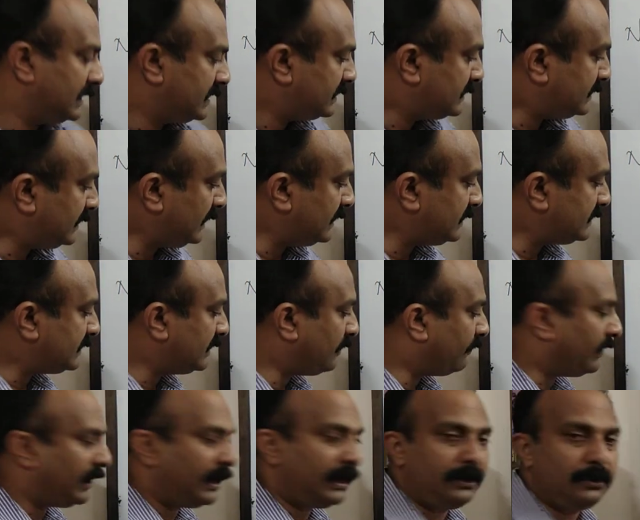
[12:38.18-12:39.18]
Since the
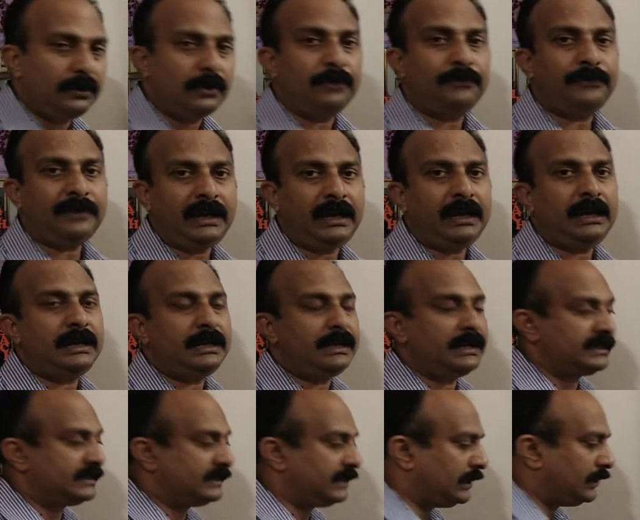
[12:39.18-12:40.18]
value of k
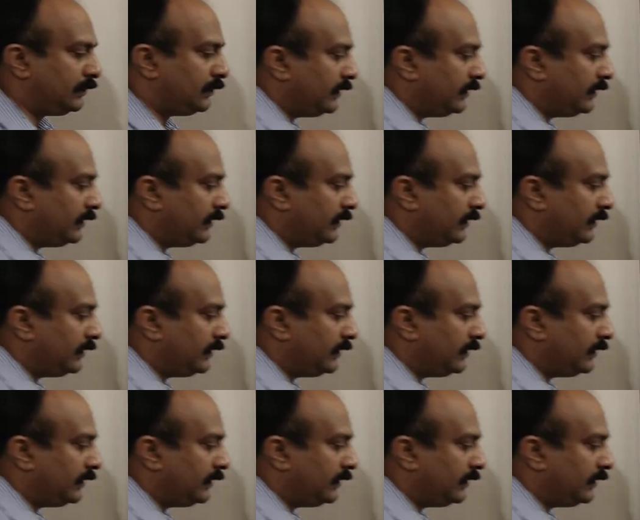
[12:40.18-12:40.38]
in SI